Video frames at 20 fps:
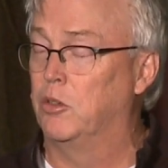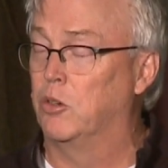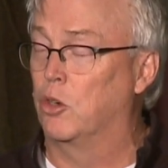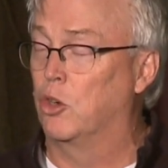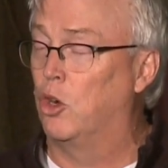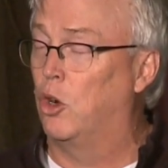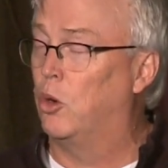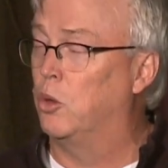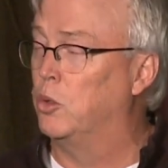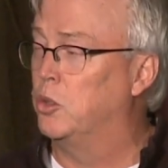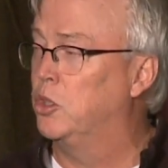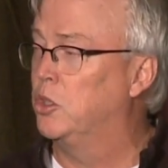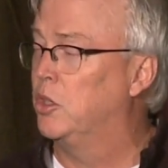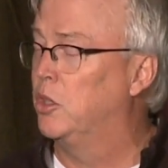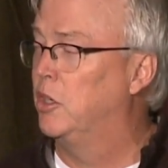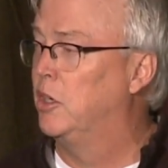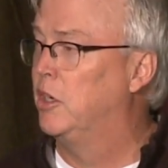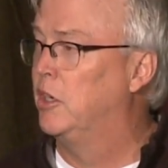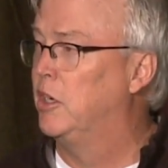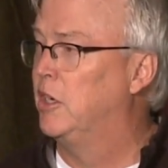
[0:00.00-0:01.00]
coach,
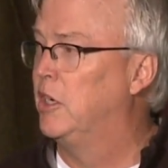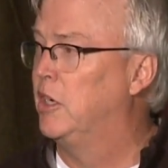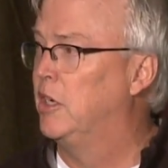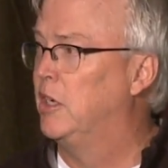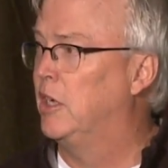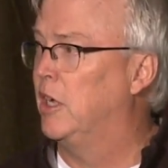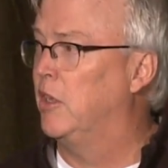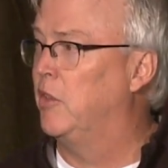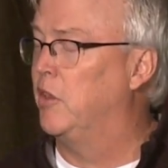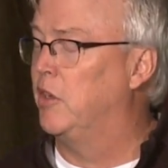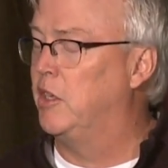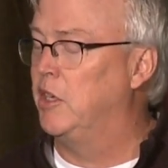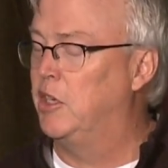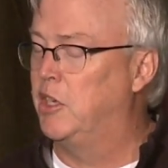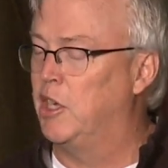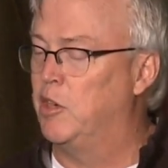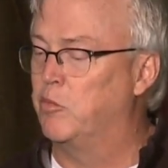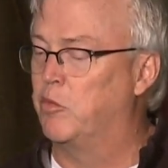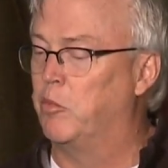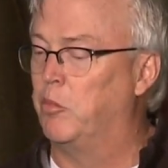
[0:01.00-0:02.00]
I think he
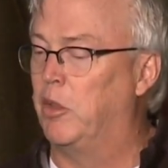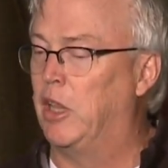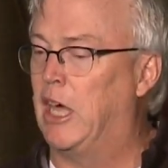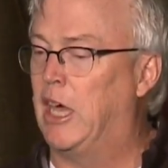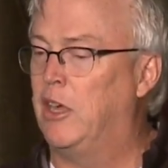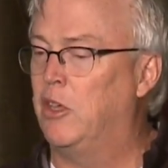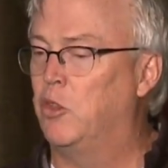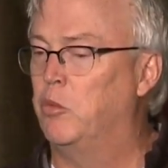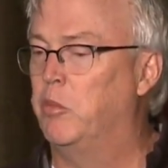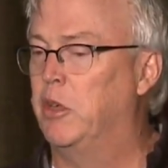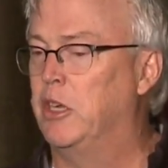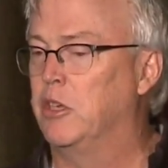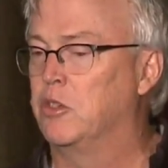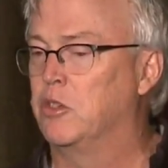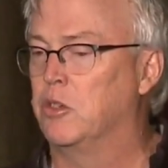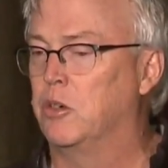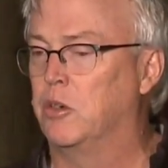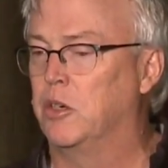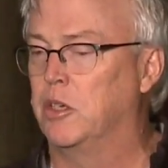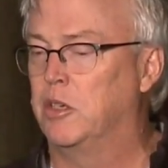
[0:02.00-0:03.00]
came from Lyle,
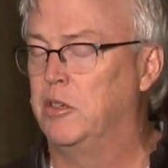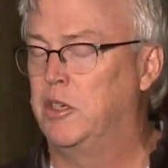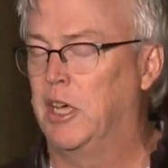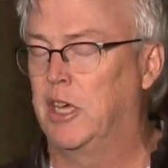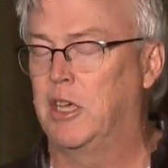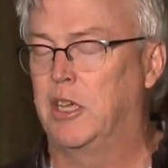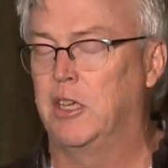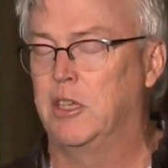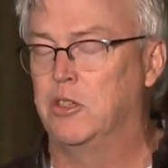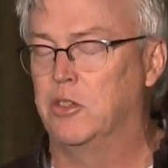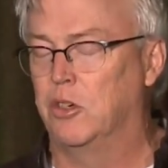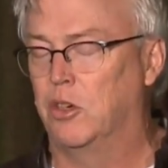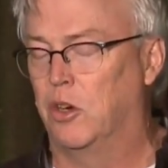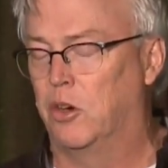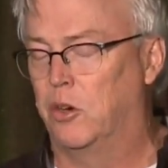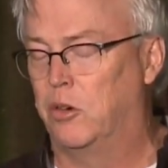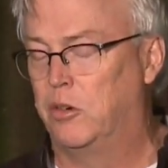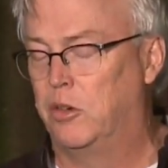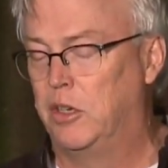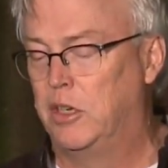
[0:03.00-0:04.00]
Minnesota, decades
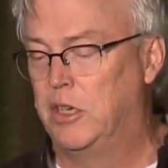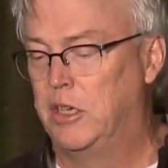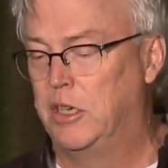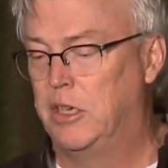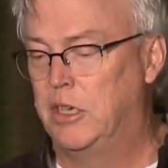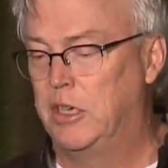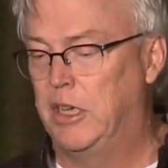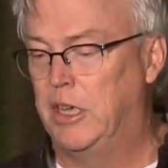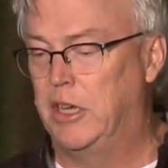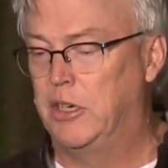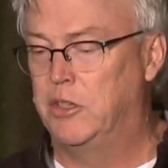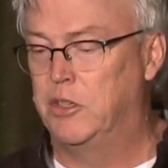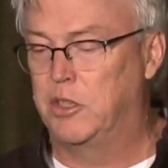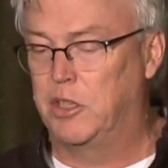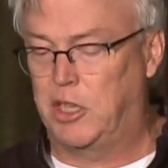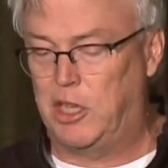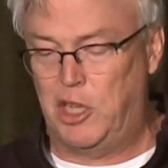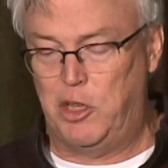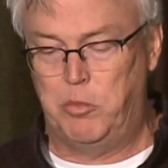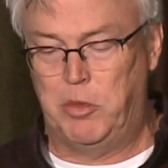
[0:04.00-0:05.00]
ago, and just
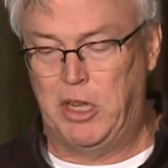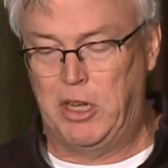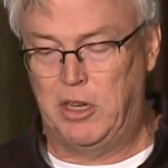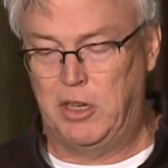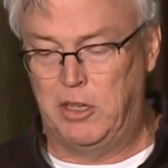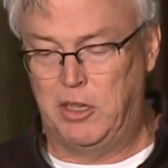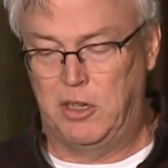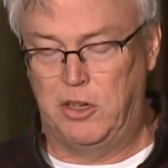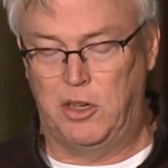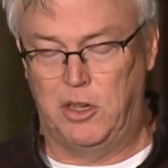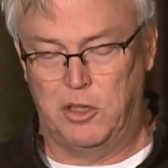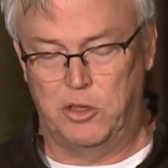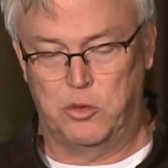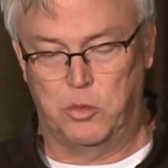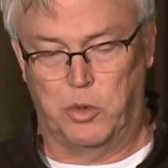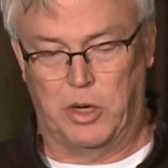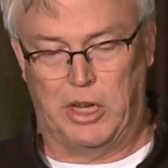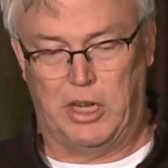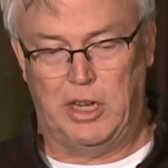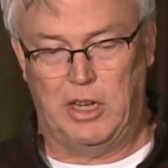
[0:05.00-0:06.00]
came in and did it his
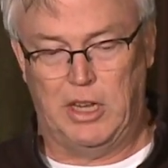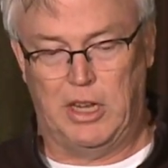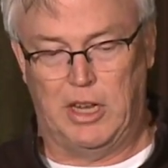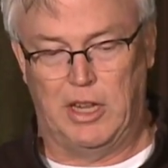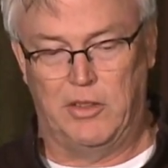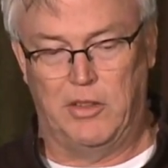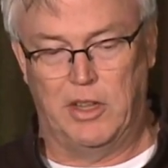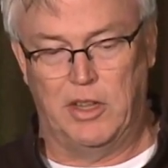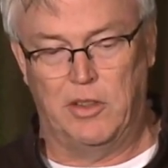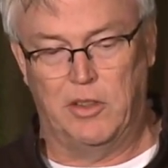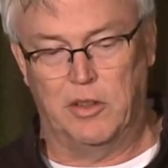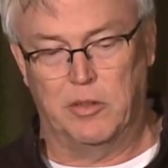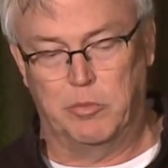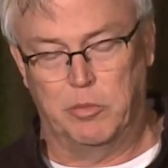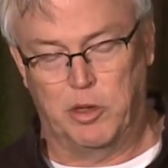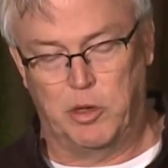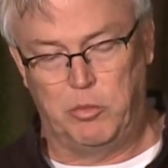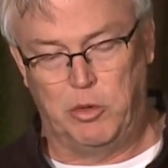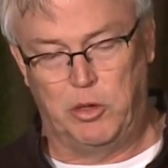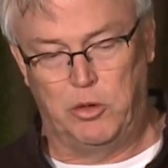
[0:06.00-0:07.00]
way. And then the
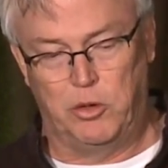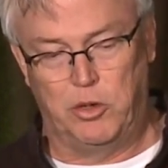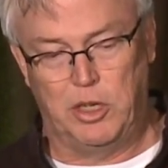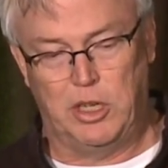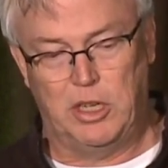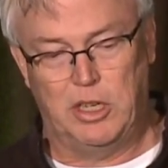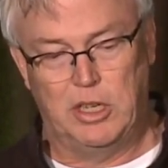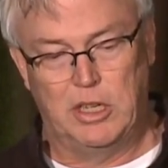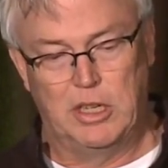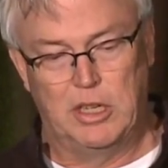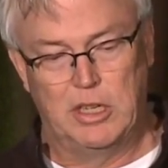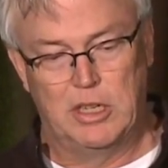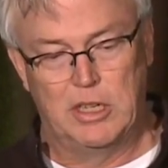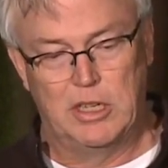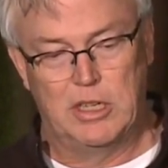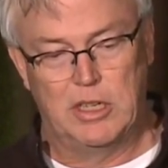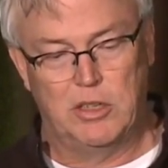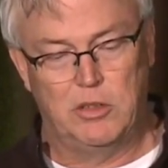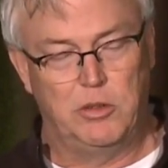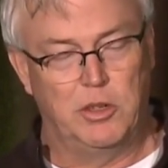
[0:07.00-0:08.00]
community,
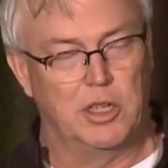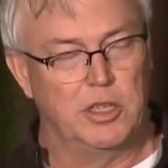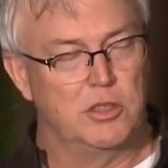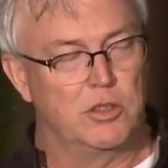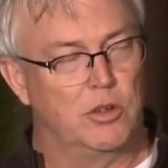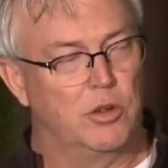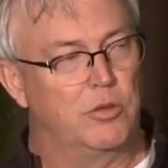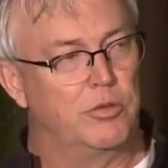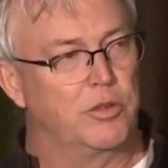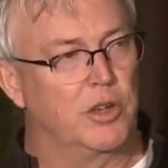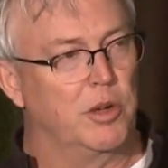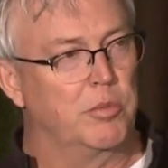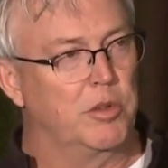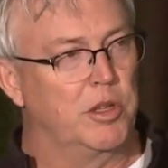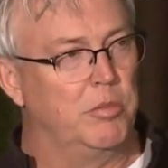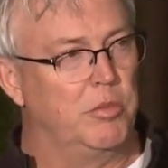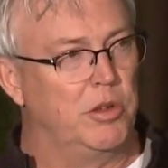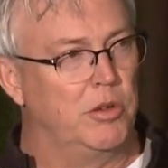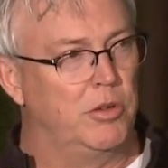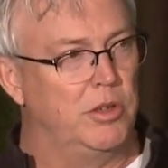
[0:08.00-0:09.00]
you guys know farm
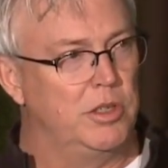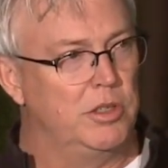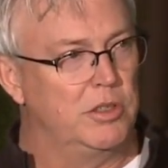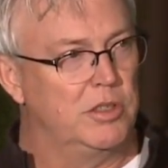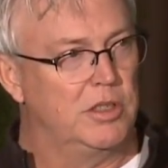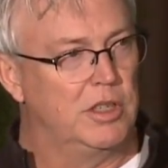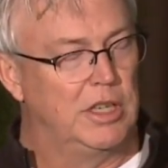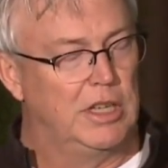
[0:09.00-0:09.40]
communities,